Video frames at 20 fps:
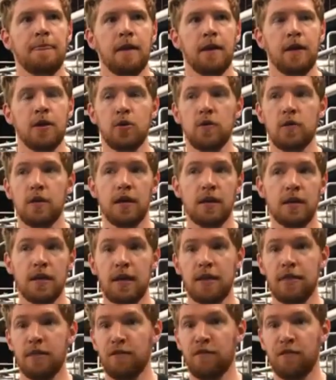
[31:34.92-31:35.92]
You can
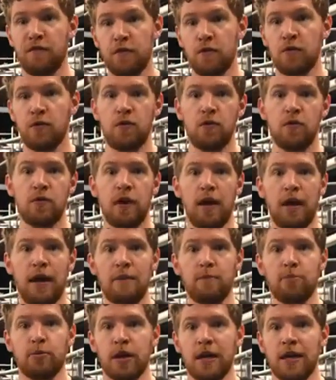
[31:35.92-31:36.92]
get the food
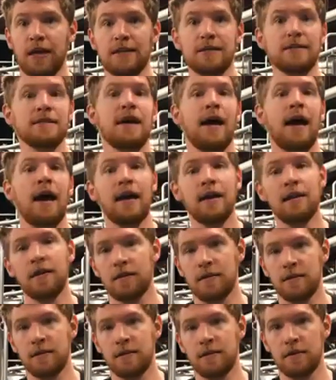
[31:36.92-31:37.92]
and bring it inside
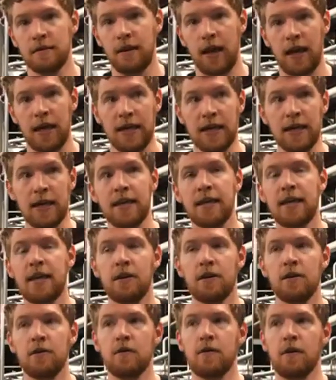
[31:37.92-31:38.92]
and eat it
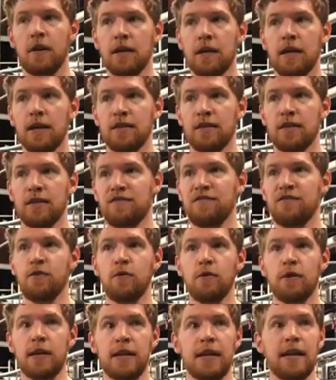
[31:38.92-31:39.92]
here. You can get the
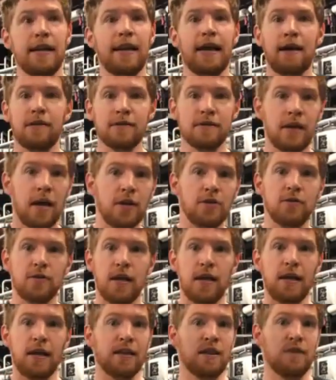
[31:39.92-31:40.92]
food and eat it outside. You
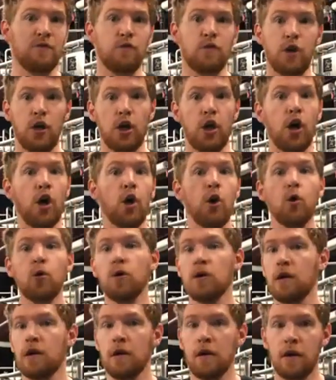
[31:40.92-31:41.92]
can get the food and go.
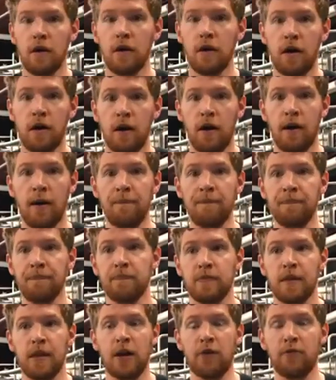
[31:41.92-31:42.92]

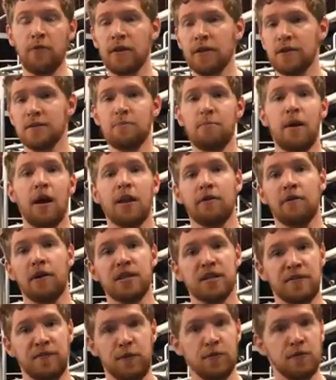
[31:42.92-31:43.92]
Really doesn't bother
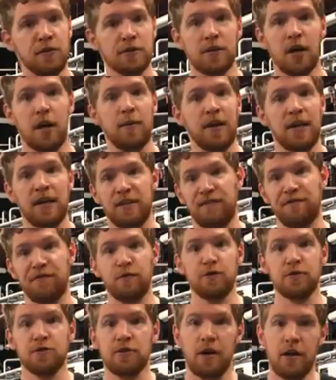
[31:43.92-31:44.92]
us if you just come and get the
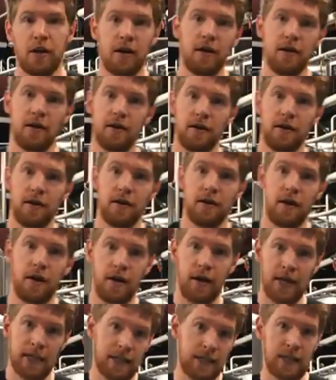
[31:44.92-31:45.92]
food truck
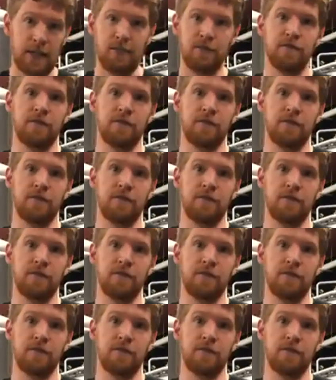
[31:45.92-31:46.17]
and leave.